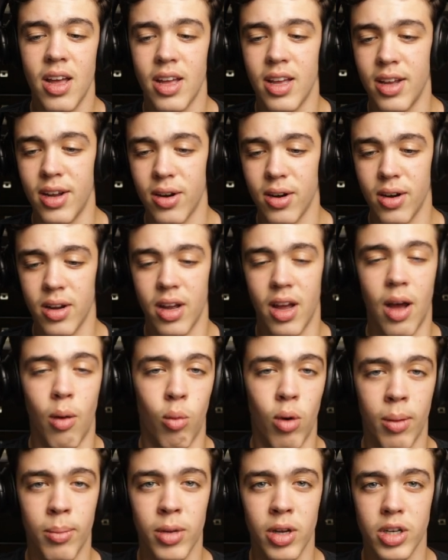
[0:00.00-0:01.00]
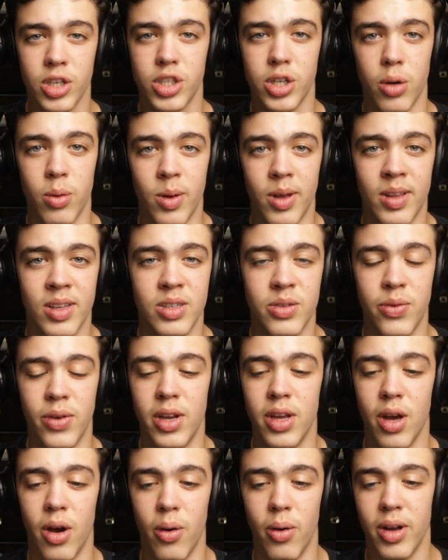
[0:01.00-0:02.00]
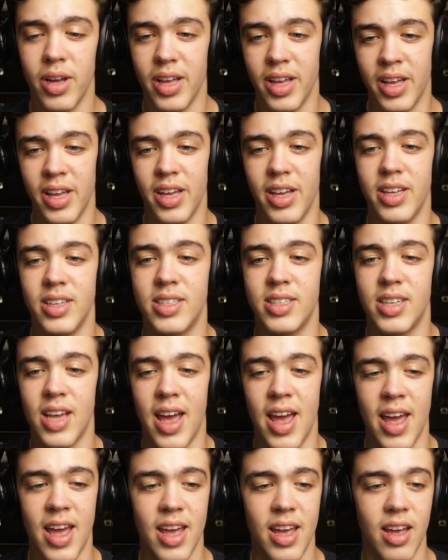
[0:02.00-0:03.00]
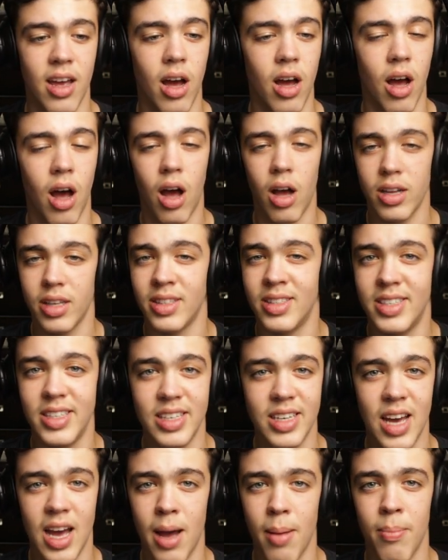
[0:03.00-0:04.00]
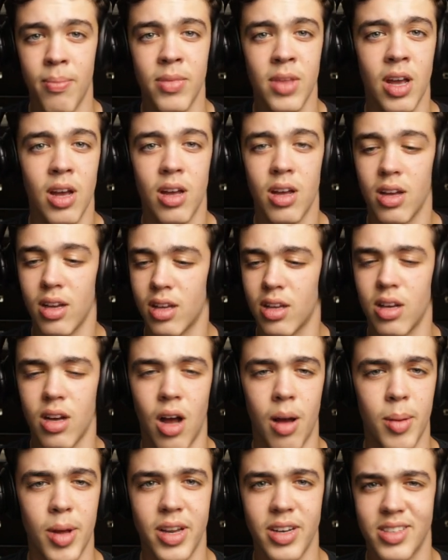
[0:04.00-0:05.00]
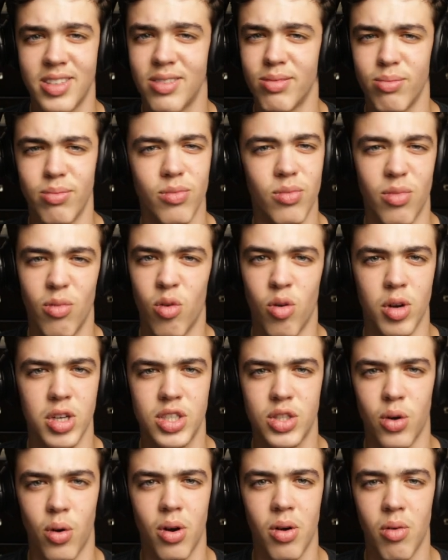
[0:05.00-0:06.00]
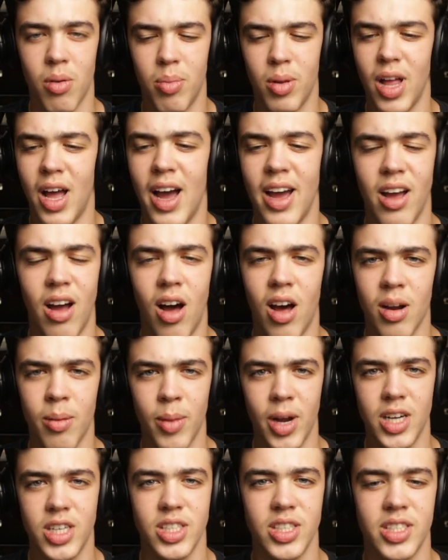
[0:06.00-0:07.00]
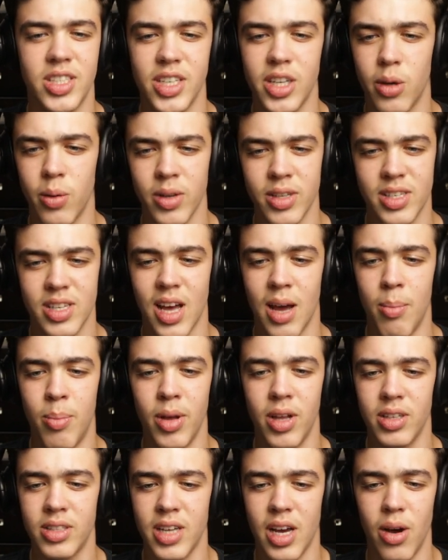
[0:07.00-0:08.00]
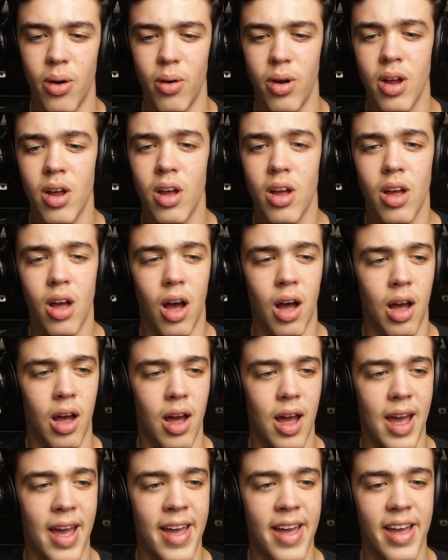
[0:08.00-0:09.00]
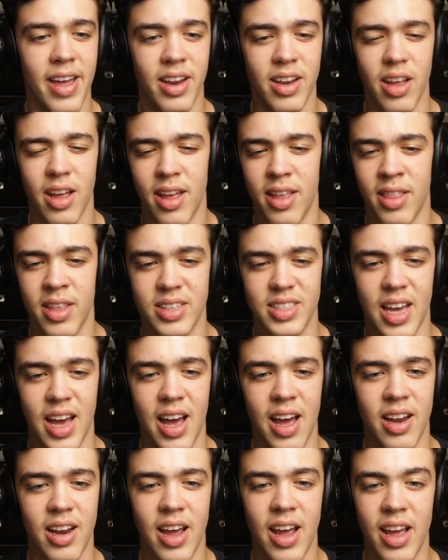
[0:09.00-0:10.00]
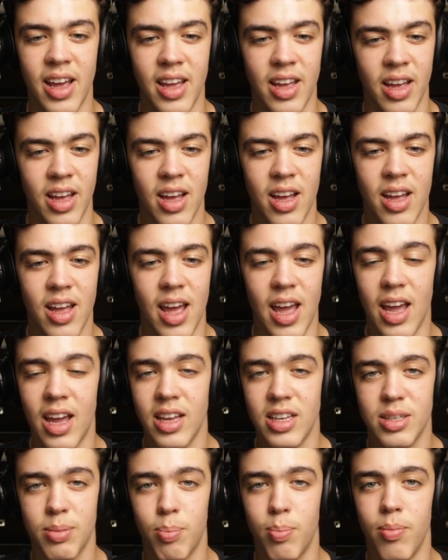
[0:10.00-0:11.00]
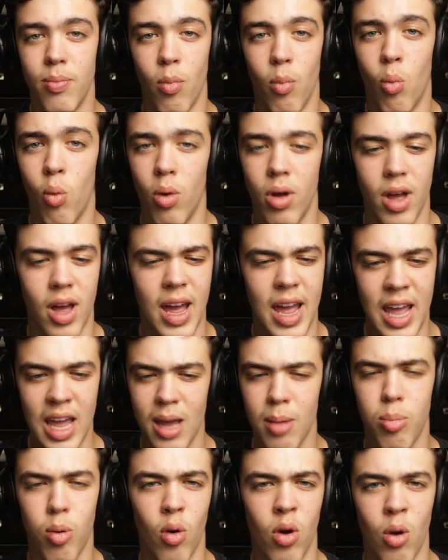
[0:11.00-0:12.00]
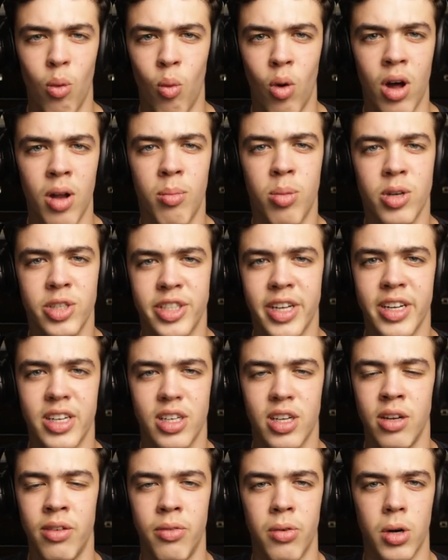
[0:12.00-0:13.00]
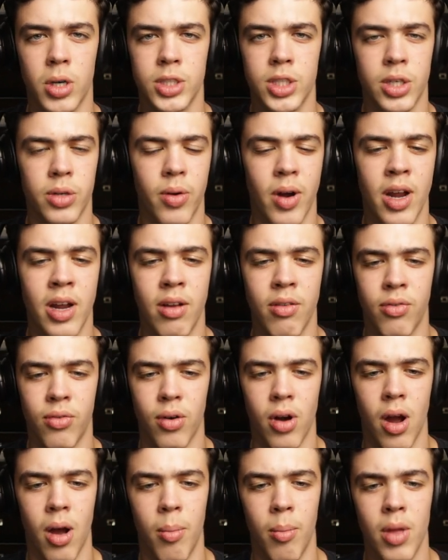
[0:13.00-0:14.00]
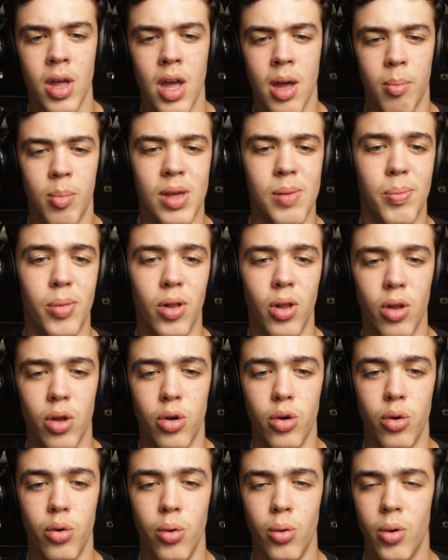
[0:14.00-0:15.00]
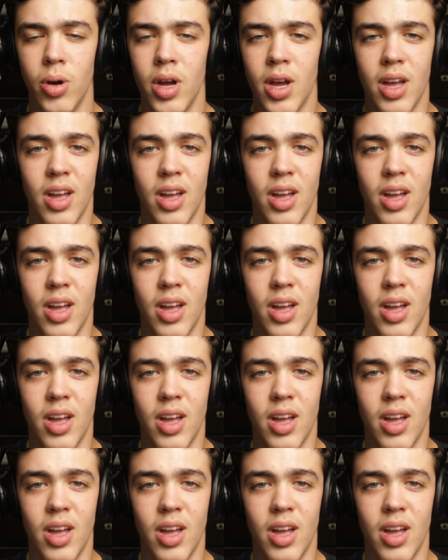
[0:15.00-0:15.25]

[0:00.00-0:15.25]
here, what I'm going to show you in this video is a DM comment story reply automation sequence that I built out, and this had a 8.1% conversion rate from people who